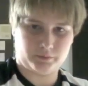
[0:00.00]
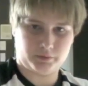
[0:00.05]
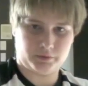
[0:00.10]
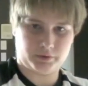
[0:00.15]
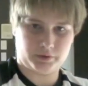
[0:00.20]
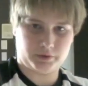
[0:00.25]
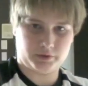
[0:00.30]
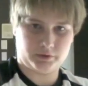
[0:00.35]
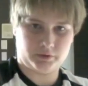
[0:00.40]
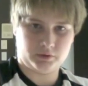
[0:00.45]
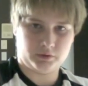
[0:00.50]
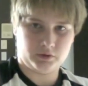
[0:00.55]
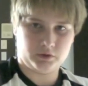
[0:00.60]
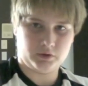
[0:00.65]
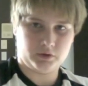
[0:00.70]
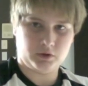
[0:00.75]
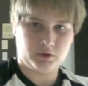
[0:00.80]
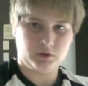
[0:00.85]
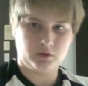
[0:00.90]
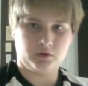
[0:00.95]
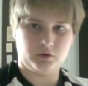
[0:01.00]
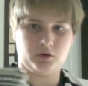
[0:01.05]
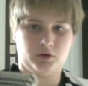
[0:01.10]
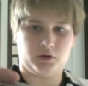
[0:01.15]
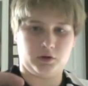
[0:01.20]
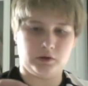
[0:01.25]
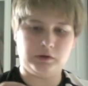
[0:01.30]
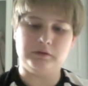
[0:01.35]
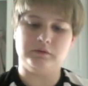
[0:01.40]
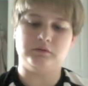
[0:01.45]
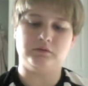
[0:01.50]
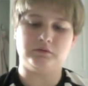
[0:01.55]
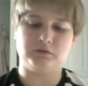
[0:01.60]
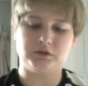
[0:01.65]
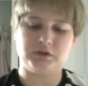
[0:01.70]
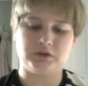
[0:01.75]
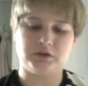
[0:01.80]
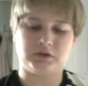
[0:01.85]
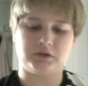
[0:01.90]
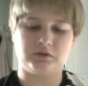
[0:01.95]
but you know,
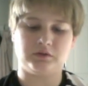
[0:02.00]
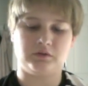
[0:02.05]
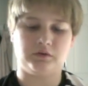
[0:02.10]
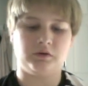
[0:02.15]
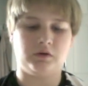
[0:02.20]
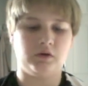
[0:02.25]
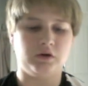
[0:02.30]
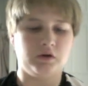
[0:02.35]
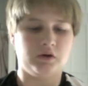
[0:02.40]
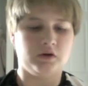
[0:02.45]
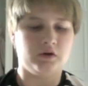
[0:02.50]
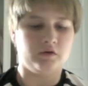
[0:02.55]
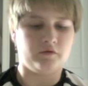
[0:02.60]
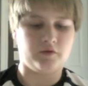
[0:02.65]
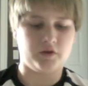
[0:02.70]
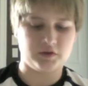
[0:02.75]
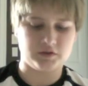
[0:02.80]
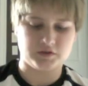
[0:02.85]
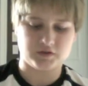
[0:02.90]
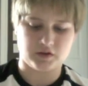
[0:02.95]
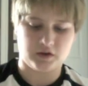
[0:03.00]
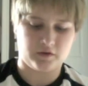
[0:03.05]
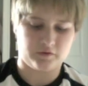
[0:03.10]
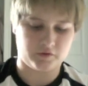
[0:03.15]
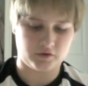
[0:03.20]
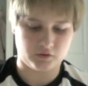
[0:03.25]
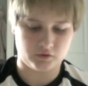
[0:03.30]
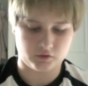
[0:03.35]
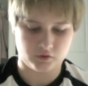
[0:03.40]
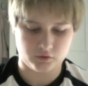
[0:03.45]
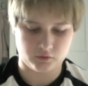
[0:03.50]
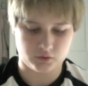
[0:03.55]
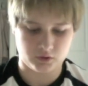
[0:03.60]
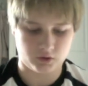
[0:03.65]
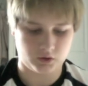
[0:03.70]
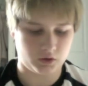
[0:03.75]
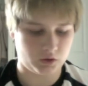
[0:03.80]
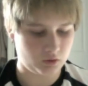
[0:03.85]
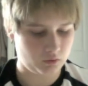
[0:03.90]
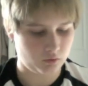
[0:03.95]
just fun stuff you can do
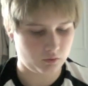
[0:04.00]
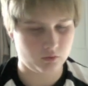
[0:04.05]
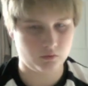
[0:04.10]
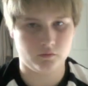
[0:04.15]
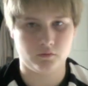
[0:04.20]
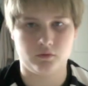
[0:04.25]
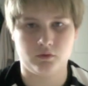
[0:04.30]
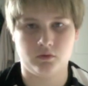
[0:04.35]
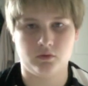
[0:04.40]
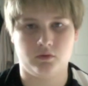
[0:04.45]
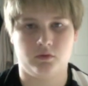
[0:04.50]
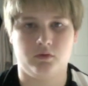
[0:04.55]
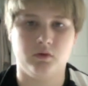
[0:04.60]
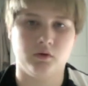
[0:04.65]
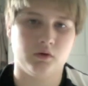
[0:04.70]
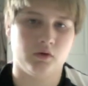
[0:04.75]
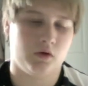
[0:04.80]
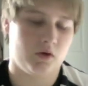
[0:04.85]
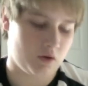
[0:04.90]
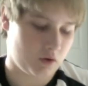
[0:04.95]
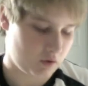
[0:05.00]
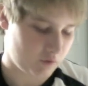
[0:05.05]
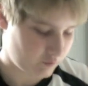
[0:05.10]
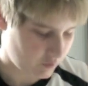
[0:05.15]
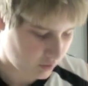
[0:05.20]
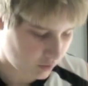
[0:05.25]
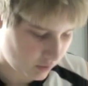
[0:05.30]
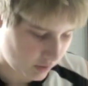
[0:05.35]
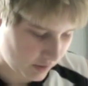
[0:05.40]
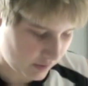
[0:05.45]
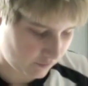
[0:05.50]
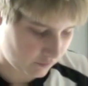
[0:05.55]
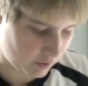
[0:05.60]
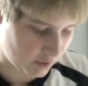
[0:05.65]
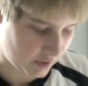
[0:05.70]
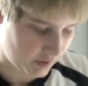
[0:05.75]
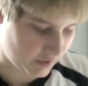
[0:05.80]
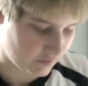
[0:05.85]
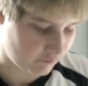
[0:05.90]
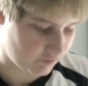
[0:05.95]
with it. If you don't have one,
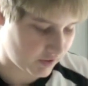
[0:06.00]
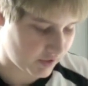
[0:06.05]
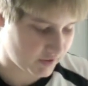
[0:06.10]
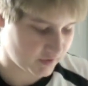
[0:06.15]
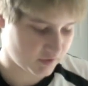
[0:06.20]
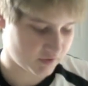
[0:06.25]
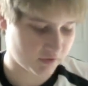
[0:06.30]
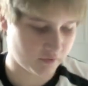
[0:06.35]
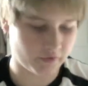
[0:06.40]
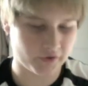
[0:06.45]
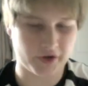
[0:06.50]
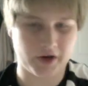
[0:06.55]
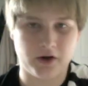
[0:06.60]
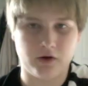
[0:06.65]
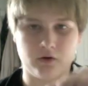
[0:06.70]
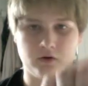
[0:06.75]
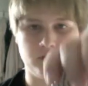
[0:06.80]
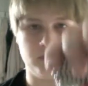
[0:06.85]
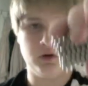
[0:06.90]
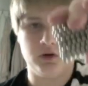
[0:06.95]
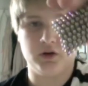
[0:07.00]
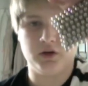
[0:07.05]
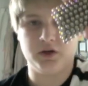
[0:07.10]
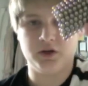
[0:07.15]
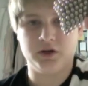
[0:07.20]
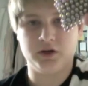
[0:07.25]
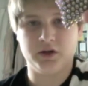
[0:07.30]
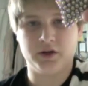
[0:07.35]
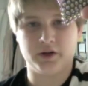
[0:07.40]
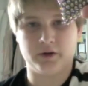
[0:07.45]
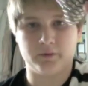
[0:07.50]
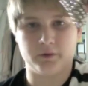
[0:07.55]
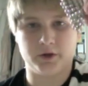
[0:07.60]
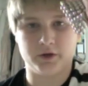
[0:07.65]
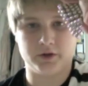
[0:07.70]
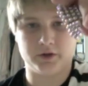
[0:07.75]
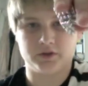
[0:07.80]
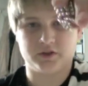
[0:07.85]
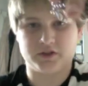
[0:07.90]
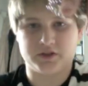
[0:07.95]
I advise going out and getting
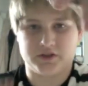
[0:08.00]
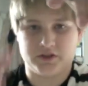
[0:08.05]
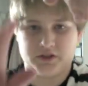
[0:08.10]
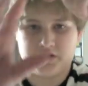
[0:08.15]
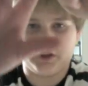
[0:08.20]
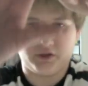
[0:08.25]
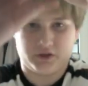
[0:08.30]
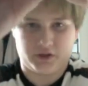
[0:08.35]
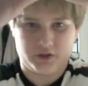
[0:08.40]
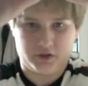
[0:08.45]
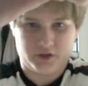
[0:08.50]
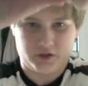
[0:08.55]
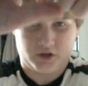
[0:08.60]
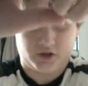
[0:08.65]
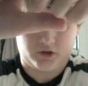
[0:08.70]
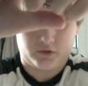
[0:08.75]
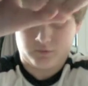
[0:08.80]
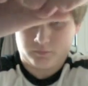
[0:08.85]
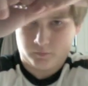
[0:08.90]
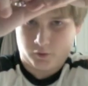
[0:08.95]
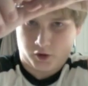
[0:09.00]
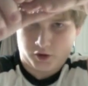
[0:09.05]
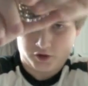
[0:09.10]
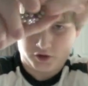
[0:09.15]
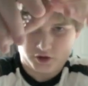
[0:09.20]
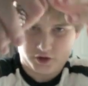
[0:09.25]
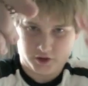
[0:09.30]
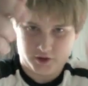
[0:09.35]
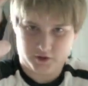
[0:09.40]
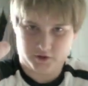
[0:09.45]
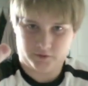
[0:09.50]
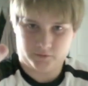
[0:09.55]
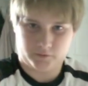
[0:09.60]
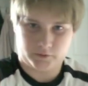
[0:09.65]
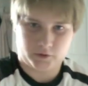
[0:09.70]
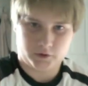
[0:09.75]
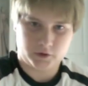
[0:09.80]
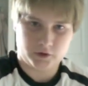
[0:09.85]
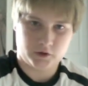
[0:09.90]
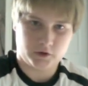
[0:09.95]
one, because then you can just crush it and
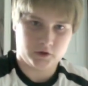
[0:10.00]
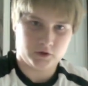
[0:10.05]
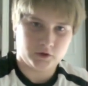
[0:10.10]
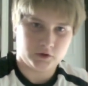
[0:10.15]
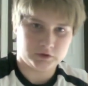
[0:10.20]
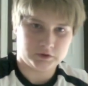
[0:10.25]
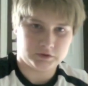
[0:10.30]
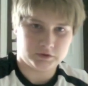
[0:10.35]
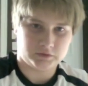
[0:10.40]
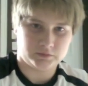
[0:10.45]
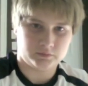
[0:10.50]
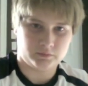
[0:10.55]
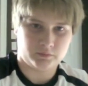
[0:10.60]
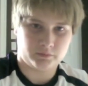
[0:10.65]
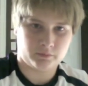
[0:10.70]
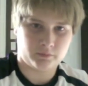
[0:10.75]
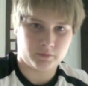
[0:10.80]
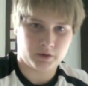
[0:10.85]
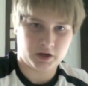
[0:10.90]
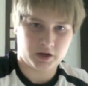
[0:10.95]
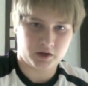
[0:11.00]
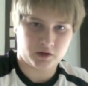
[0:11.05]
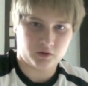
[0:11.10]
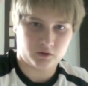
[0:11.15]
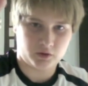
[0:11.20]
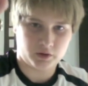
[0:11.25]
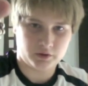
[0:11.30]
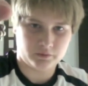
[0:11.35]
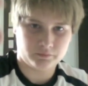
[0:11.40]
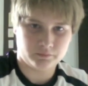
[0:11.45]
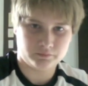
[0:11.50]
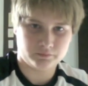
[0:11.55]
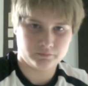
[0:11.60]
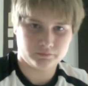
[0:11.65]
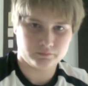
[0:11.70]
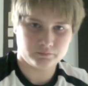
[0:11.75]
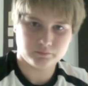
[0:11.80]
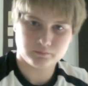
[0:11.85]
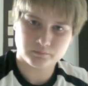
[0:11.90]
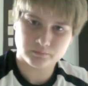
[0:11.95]
mangle it.
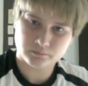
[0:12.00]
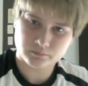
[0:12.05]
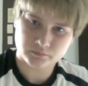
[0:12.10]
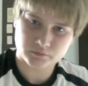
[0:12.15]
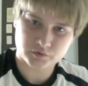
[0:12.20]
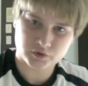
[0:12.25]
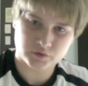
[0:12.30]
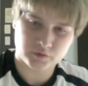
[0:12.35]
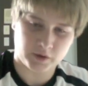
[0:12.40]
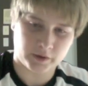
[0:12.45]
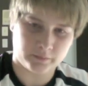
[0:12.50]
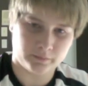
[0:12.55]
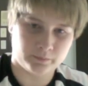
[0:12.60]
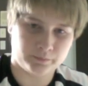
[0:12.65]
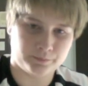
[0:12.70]
It's fun.